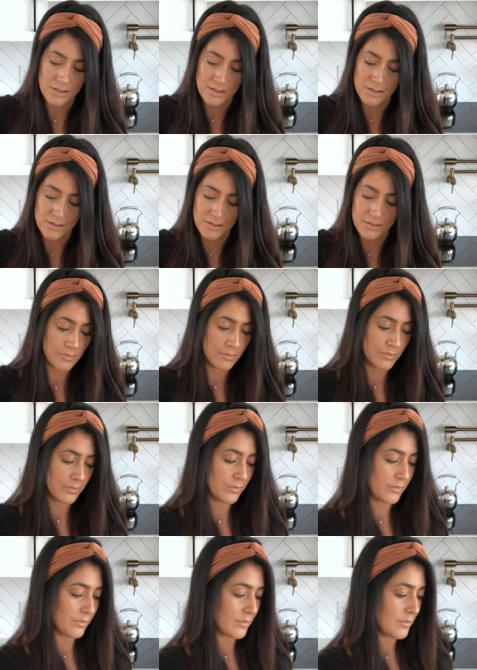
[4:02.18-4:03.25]

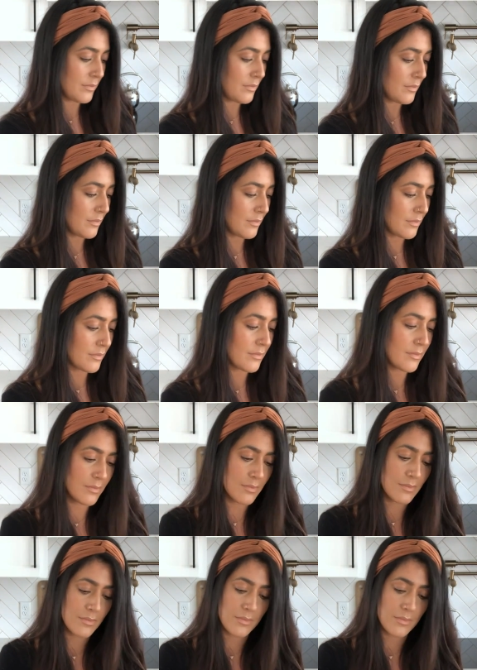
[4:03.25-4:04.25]
No one is speaking in this clip.